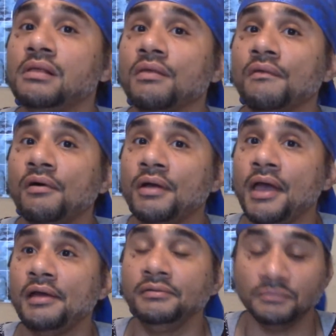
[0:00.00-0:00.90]

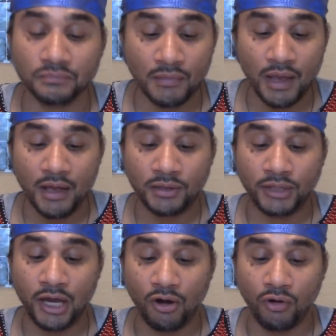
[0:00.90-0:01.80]
Okay?
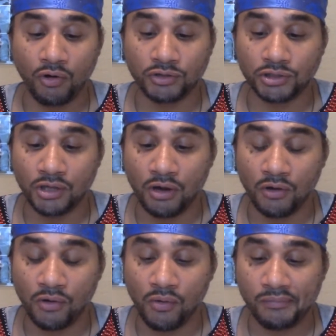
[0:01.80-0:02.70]
They're
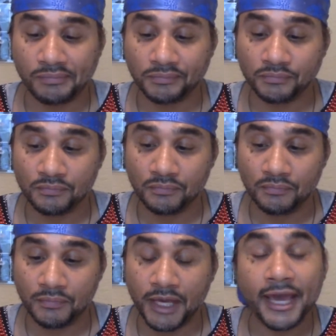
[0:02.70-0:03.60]
also
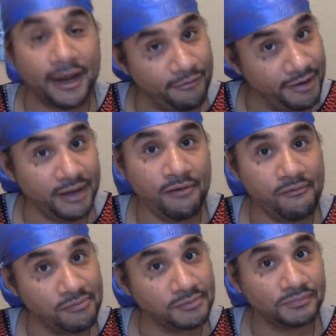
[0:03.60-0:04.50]
caring.
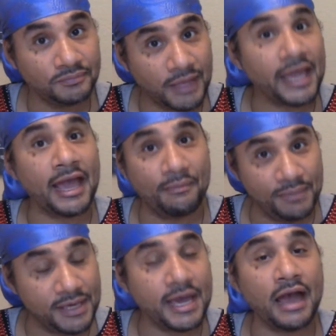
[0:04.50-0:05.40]
They can
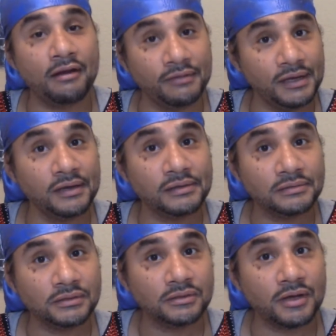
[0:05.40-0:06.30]
be caring.
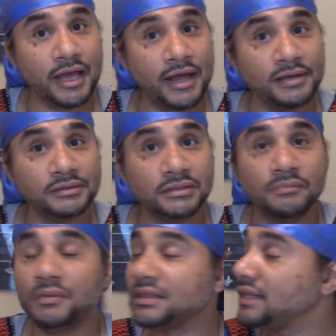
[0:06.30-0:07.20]
Okay?
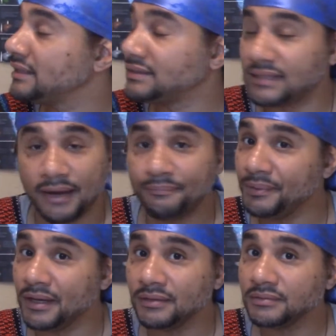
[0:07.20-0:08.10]
But their
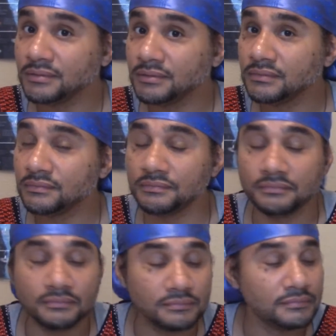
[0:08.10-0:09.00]
temper,
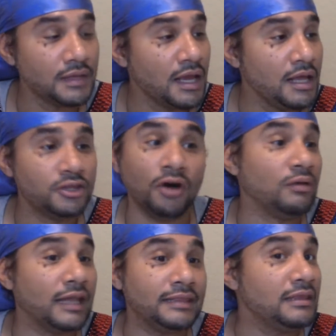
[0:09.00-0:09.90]

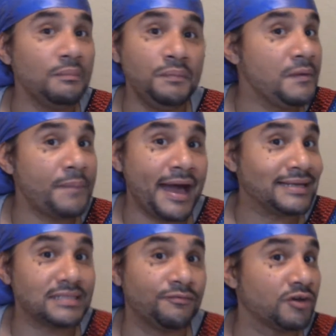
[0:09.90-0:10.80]
don't let them be
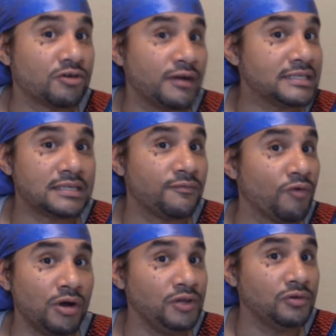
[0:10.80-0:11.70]
passive aggressive
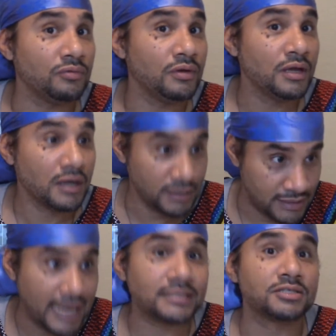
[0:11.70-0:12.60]
on you, because
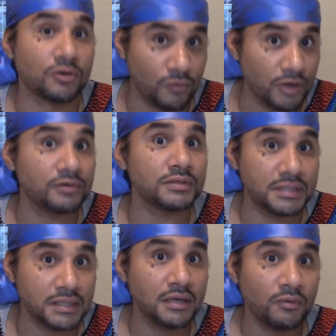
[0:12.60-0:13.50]
that's the
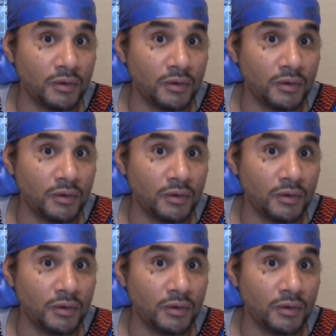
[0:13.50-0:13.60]
worst when